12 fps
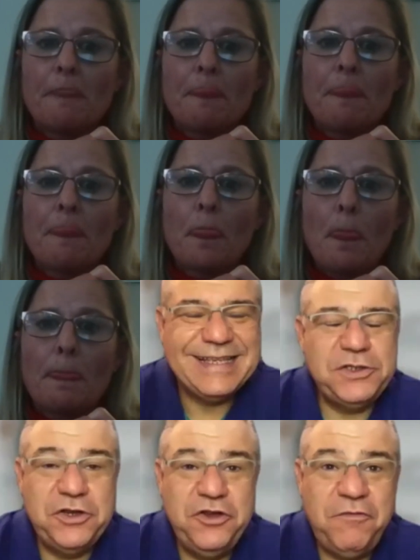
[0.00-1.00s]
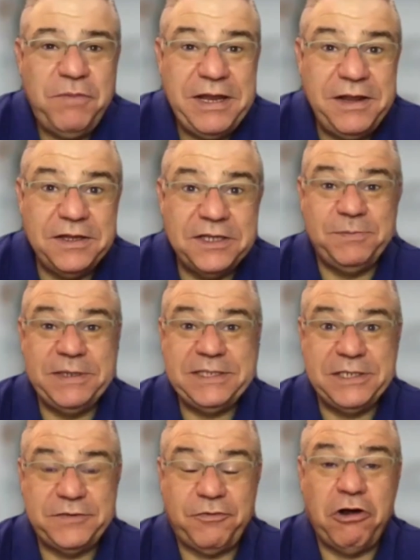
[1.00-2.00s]
I mean, Susan, you've been in this
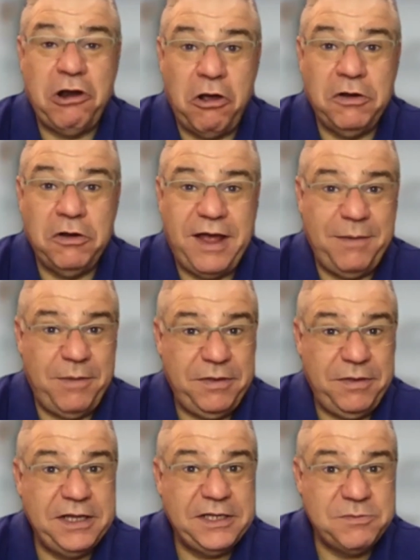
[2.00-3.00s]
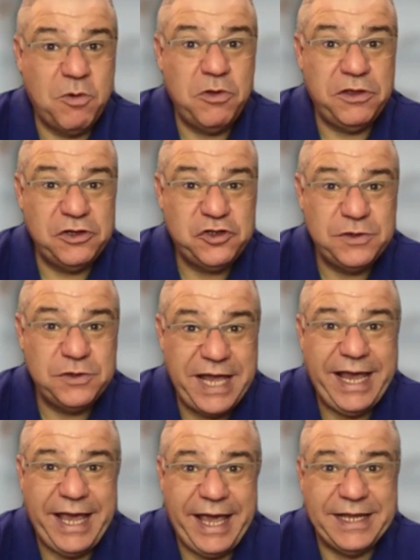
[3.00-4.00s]
business for a long time. I think it's more than 2
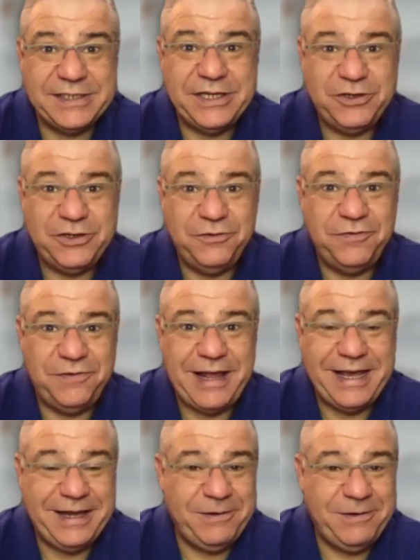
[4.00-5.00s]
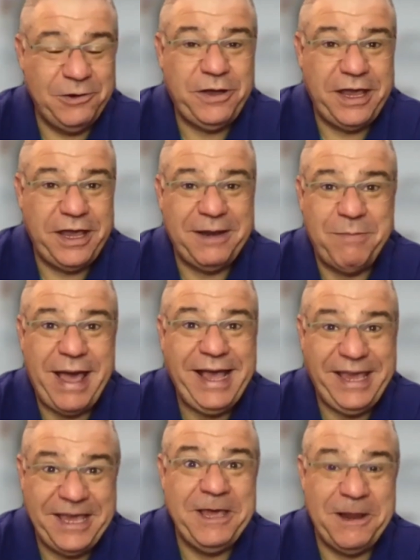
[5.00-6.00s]
decades that you've looking at
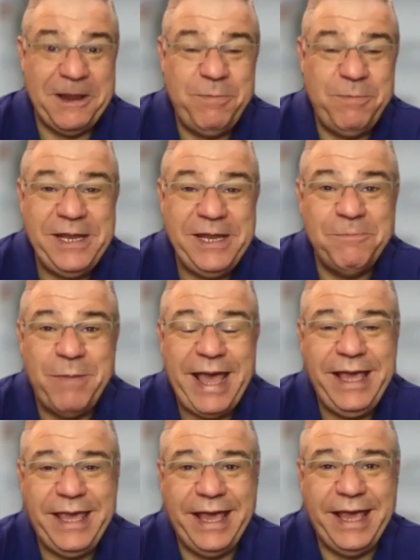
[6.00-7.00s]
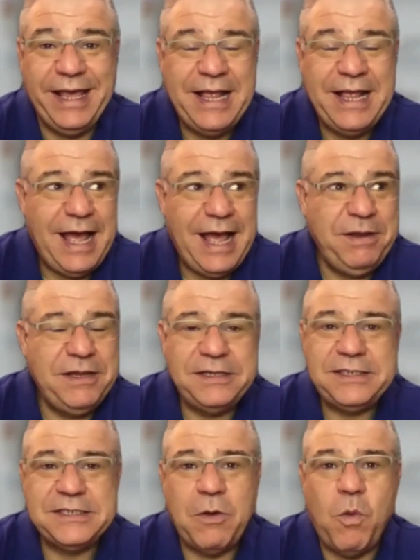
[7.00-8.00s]
banking and been in banking. I mean,
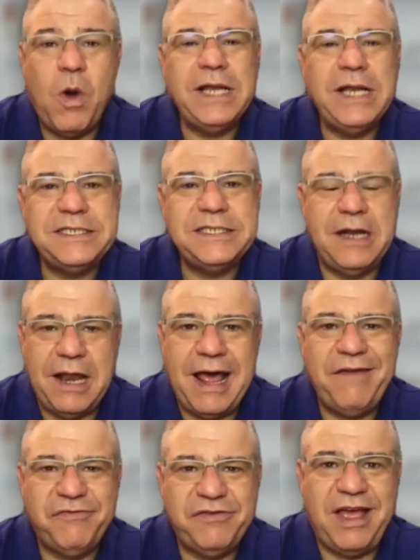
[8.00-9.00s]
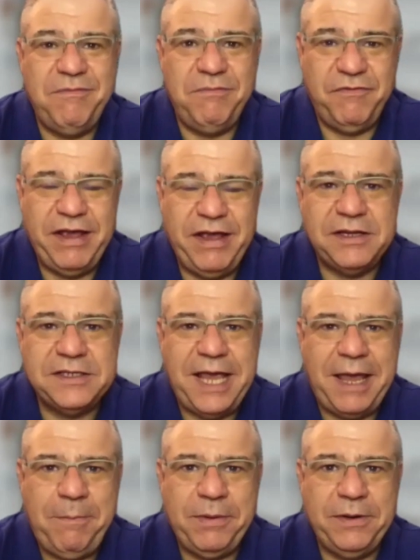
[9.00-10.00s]
this is a once-in-a-lifetime event that's
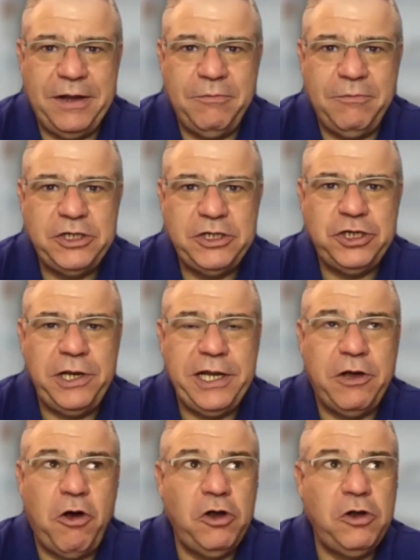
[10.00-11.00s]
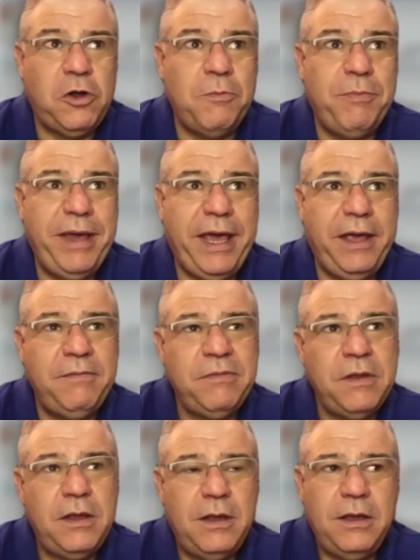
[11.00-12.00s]
happened, and we surely can't compare,
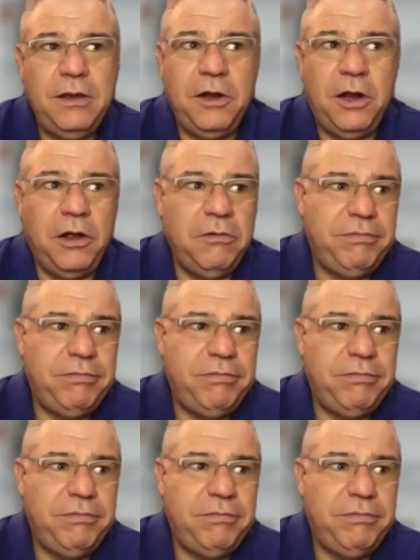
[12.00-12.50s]
you know,